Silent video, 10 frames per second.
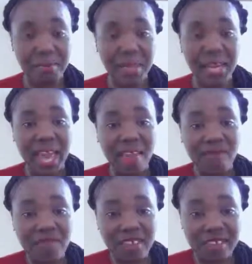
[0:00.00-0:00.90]

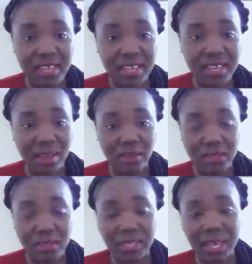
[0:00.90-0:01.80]
everything else
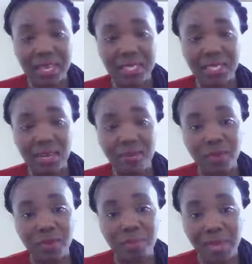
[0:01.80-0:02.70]
that is done for the
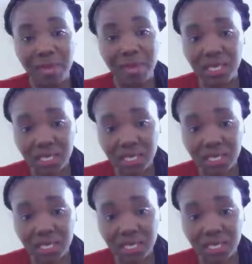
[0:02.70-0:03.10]
patient